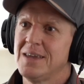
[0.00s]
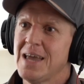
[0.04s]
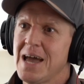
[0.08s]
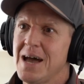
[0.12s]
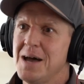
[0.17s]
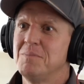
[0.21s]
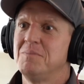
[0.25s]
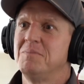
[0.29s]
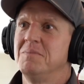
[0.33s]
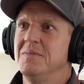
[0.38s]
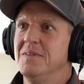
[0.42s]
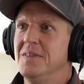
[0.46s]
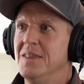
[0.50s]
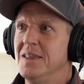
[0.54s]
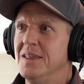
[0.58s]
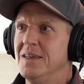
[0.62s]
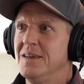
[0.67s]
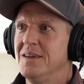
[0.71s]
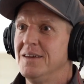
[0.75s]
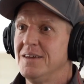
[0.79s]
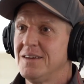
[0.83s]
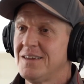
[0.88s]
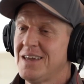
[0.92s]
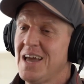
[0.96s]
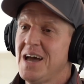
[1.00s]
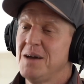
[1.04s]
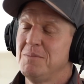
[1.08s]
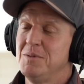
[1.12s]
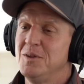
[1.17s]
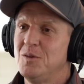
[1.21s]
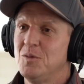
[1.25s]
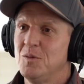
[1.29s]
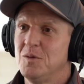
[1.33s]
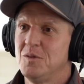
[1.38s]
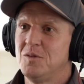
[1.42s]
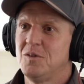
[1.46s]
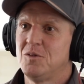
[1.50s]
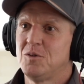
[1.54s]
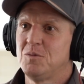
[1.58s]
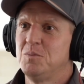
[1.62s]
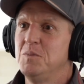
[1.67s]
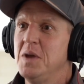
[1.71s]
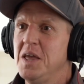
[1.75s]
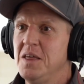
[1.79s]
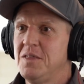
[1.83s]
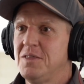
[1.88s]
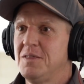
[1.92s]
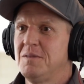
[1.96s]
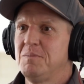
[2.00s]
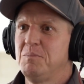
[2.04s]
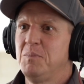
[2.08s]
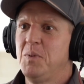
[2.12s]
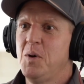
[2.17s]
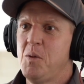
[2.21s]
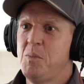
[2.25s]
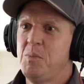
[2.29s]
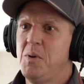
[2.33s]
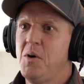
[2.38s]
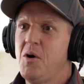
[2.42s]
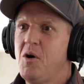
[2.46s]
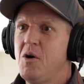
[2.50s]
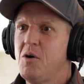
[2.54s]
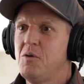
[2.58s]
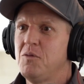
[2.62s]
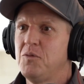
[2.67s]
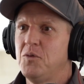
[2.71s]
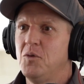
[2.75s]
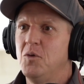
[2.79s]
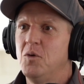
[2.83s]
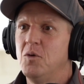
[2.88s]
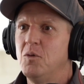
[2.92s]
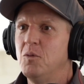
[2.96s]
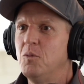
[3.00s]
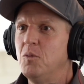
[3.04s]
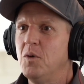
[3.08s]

cab into a Smith pop off or